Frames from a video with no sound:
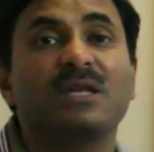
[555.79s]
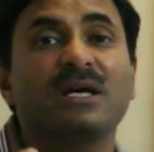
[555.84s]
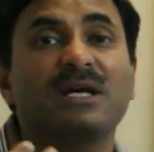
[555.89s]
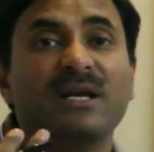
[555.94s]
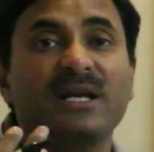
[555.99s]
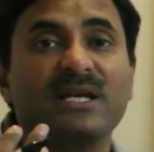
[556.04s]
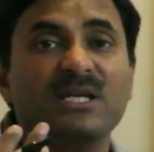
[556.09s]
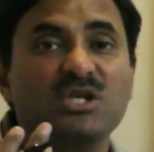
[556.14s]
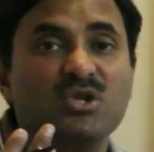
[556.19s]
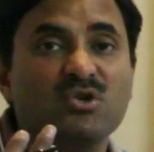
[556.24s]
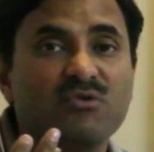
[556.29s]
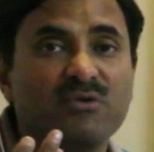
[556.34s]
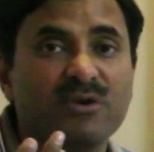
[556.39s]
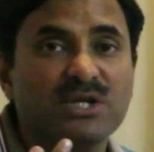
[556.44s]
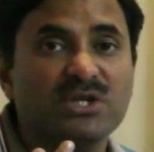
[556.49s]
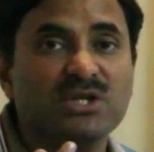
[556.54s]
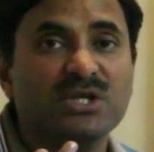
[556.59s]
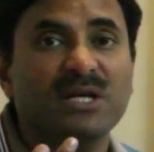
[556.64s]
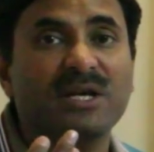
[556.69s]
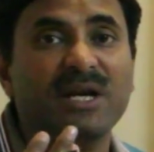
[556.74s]
the
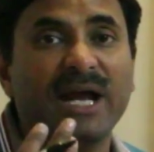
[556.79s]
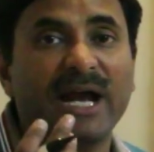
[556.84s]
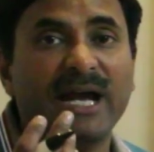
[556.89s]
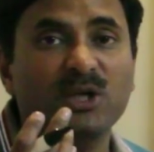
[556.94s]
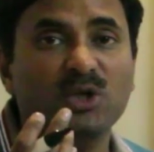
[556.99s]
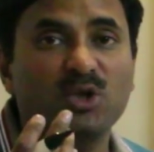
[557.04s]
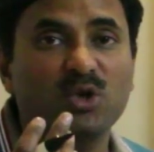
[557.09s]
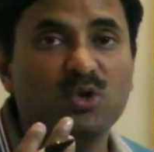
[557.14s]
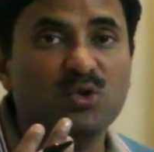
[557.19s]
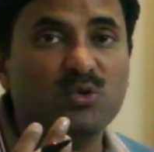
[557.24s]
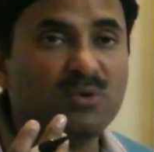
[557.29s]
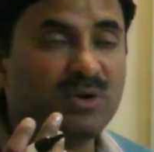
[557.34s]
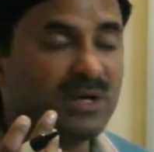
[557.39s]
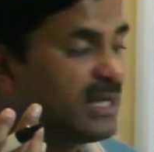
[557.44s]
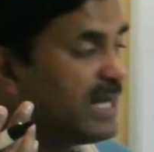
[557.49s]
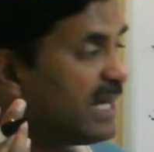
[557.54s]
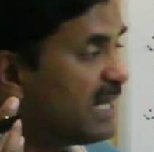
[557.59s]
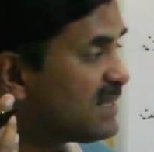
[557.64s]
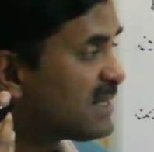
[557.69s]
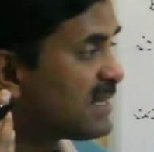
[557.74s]
restriction
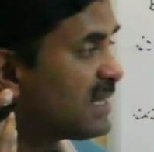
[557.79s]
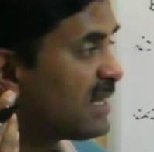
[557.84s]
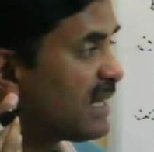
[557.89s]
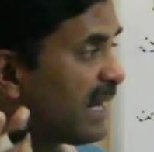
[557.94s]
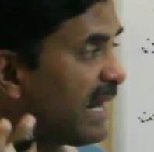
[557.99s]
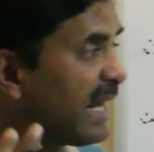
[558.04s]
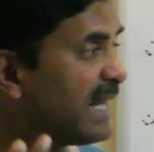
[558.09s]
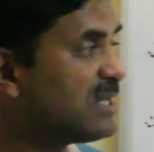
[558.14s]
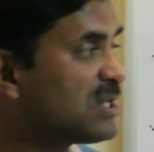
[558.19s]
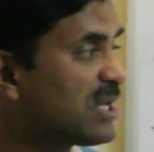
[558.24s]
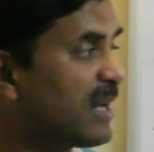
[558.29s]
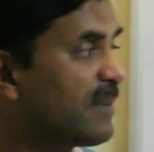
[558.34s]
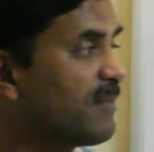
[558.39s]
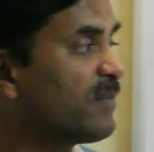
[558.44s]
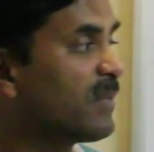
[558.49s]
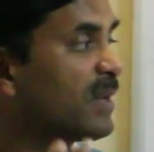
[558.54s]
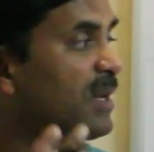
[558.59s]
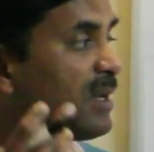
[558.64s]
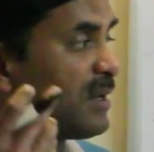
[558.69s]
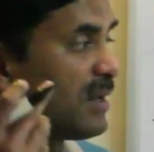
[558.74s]
endonuclease
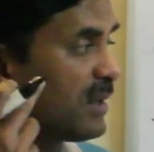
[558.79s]
enzyme.